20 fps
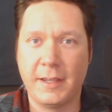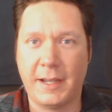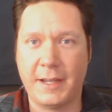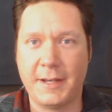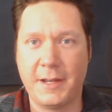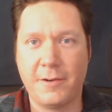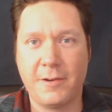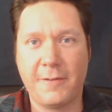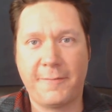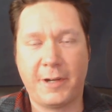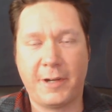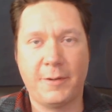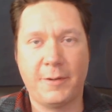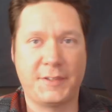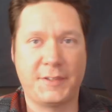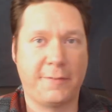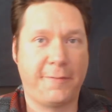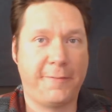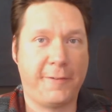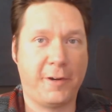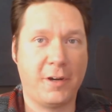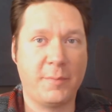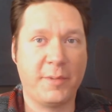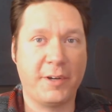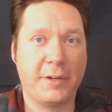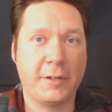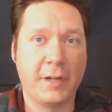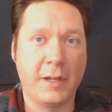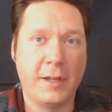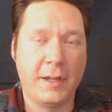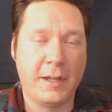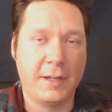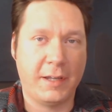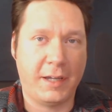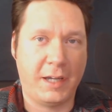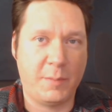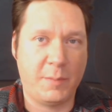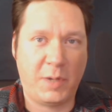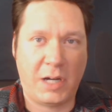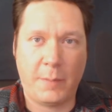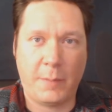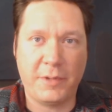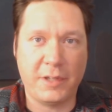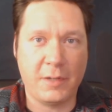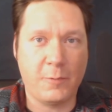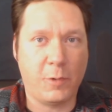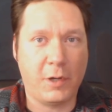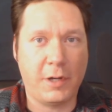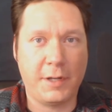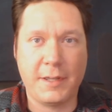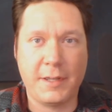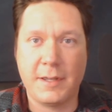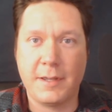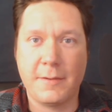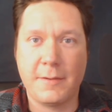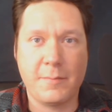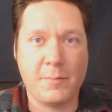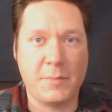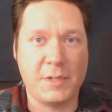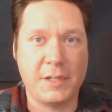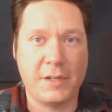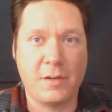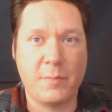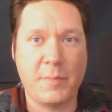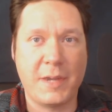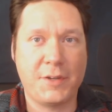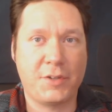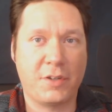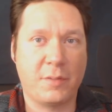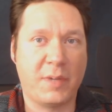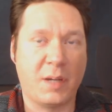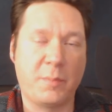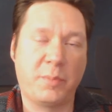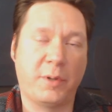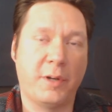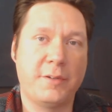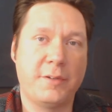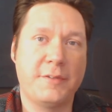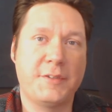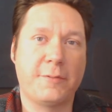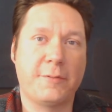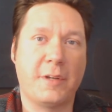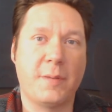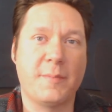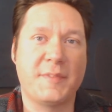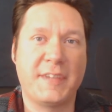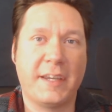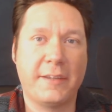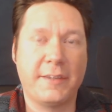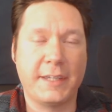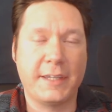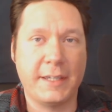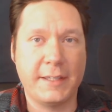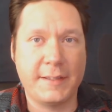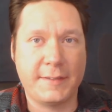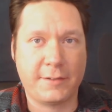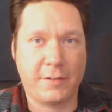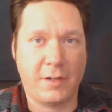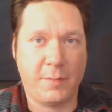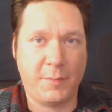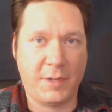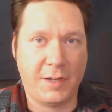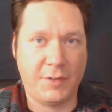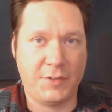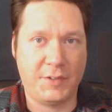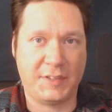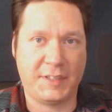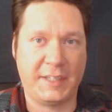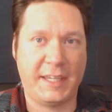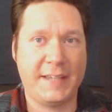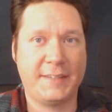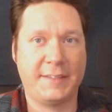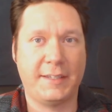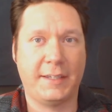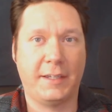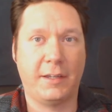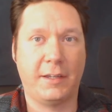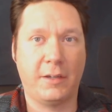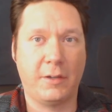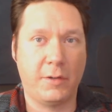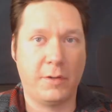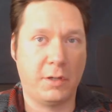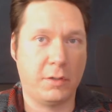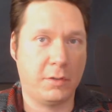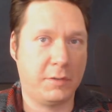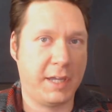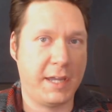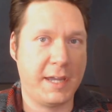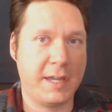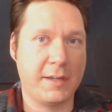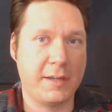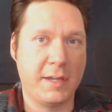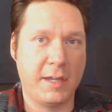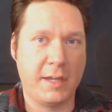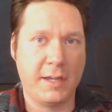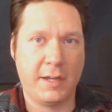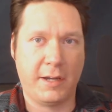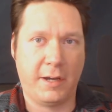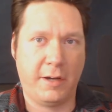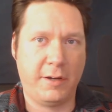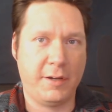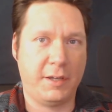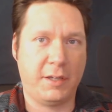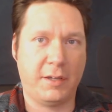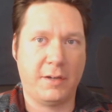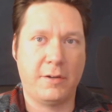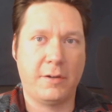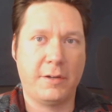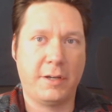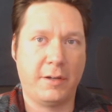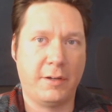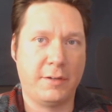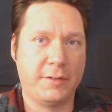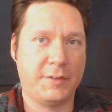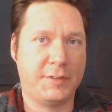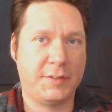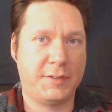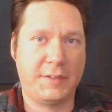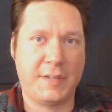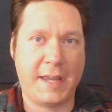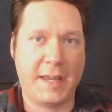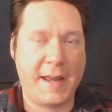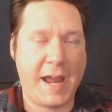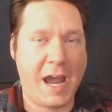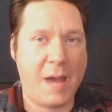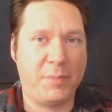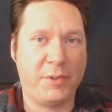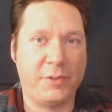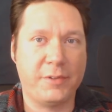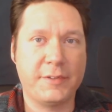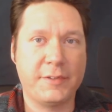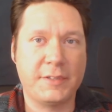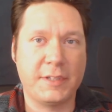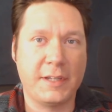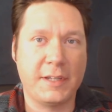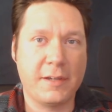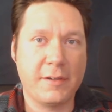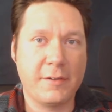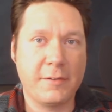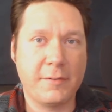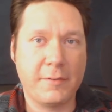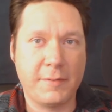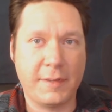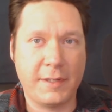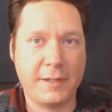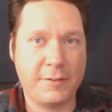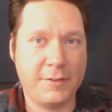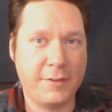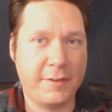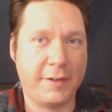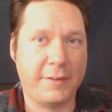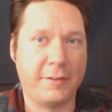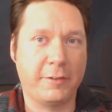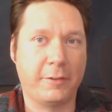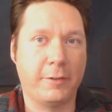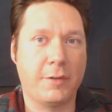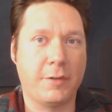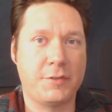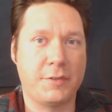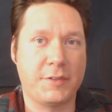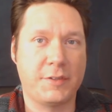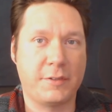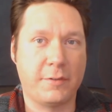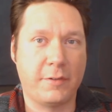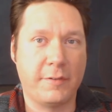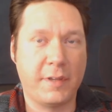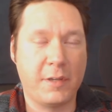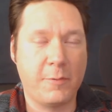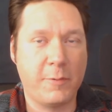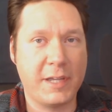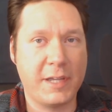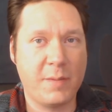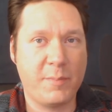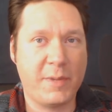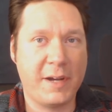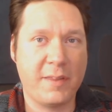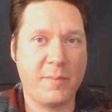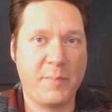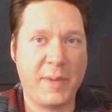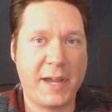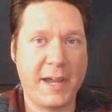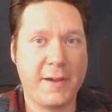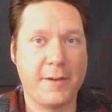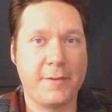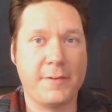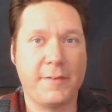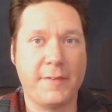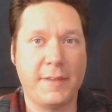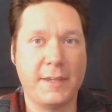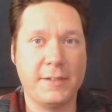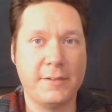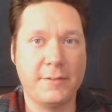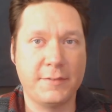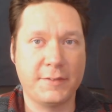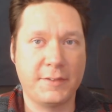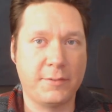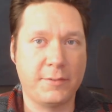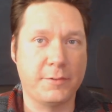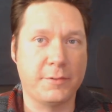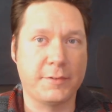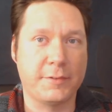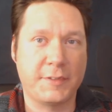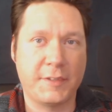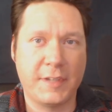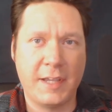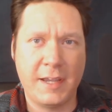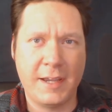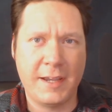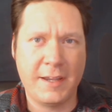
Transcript: I know was a farmer, I'd probably want to, you know, measure my produce when I'm selling it, so I'm not just guessing and going, okay, here you go, here's ten apples, you know? They don't do that at the grocery store. They weigh it by the pound. They use tools.